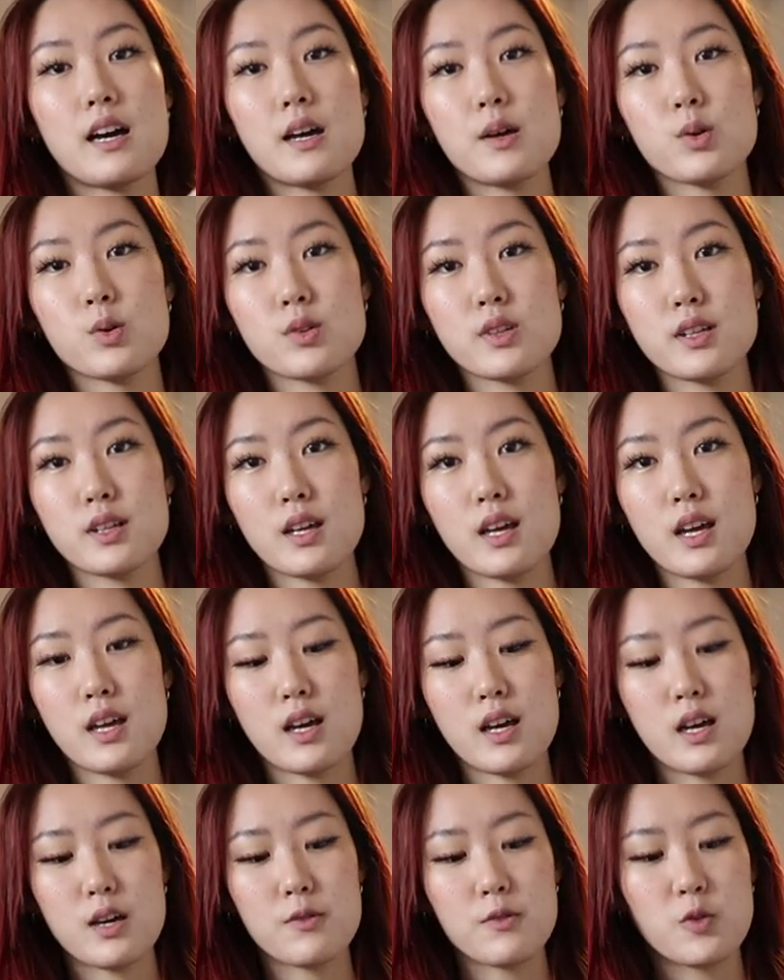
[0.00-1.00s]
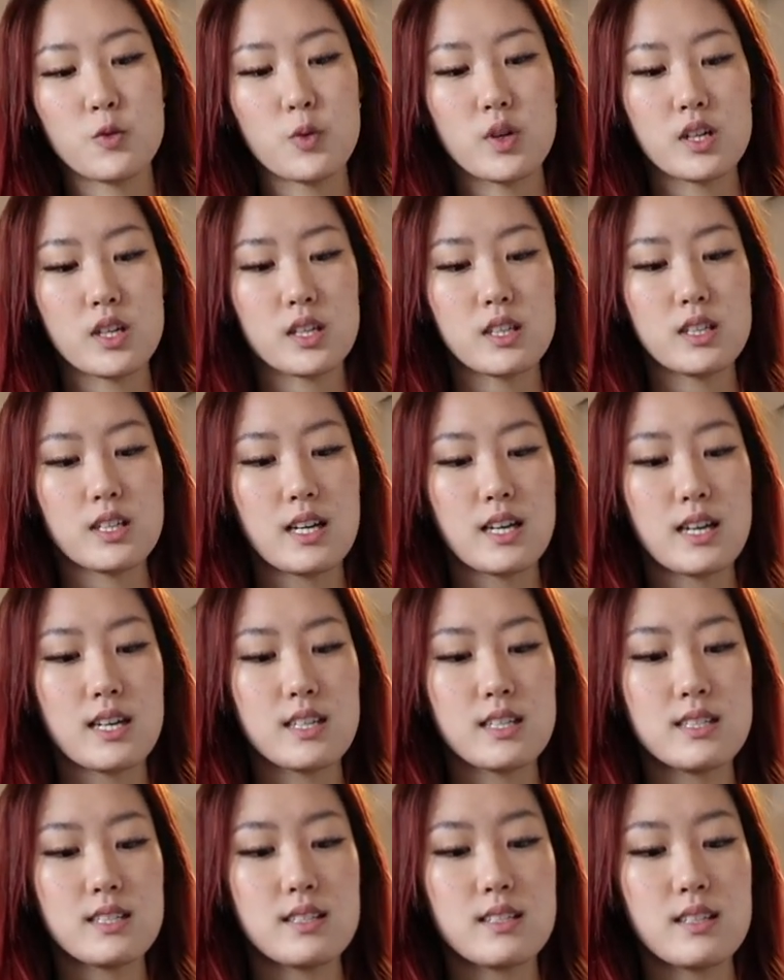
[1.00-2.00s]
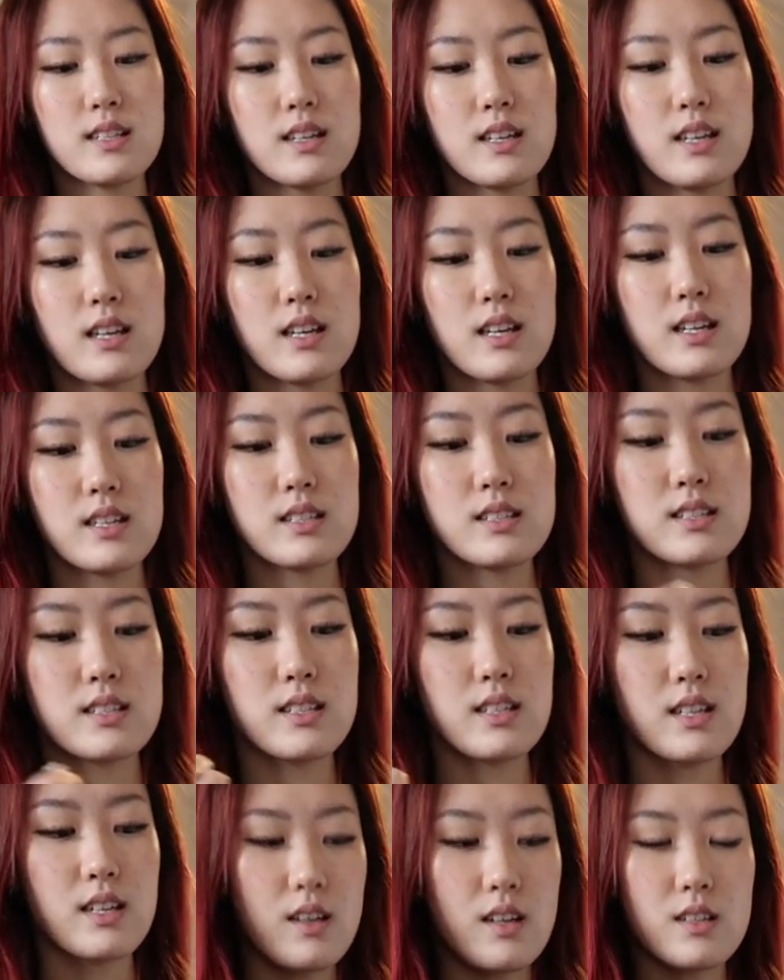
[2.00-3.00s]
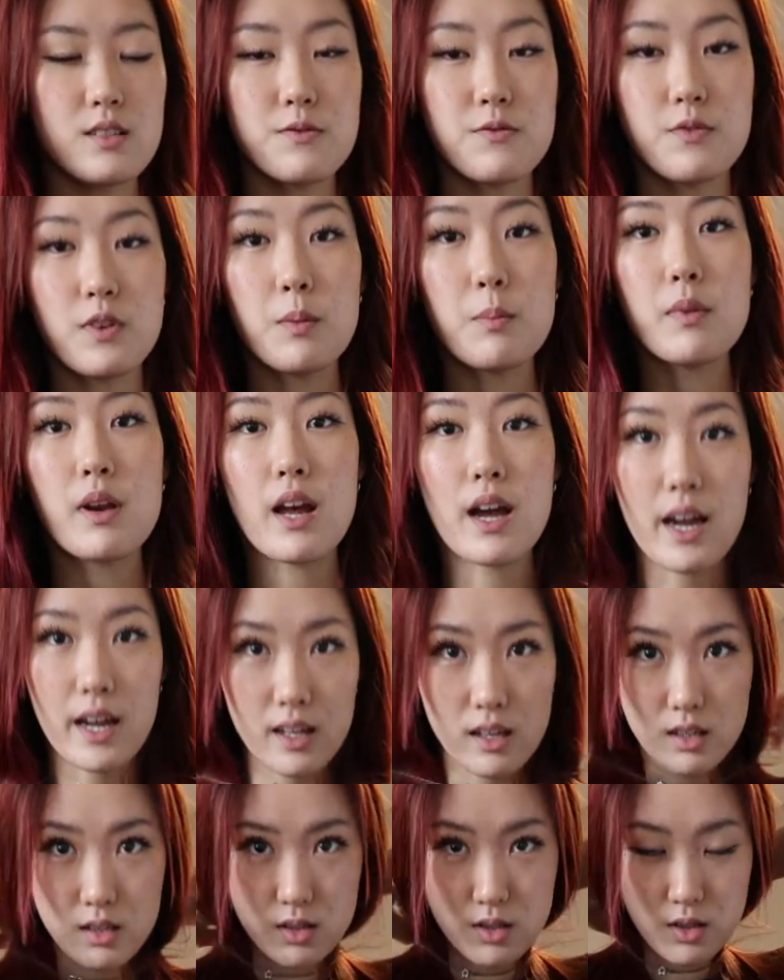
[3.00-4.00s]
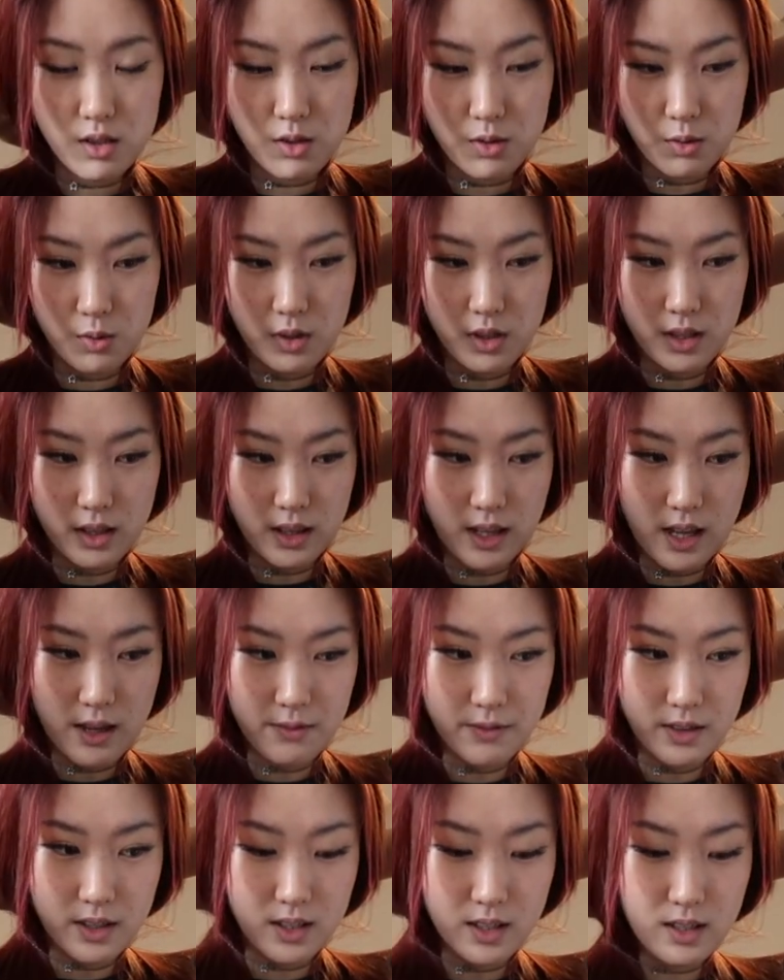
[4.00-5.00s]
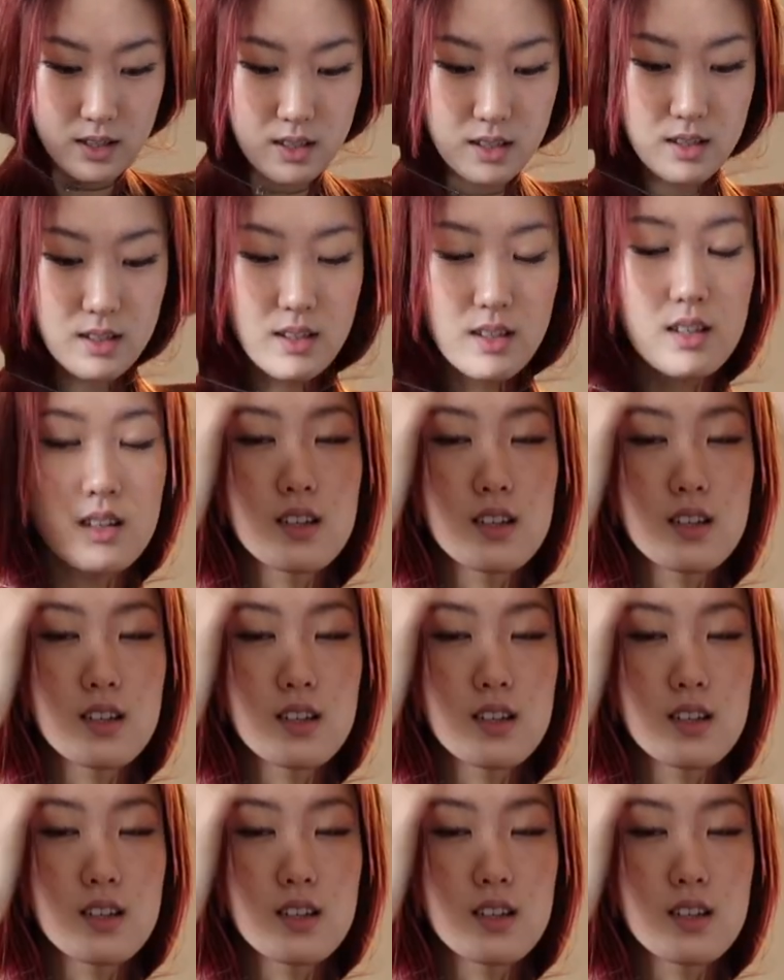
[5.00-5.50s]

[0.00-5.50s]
I only have one class and it's from 9 to 11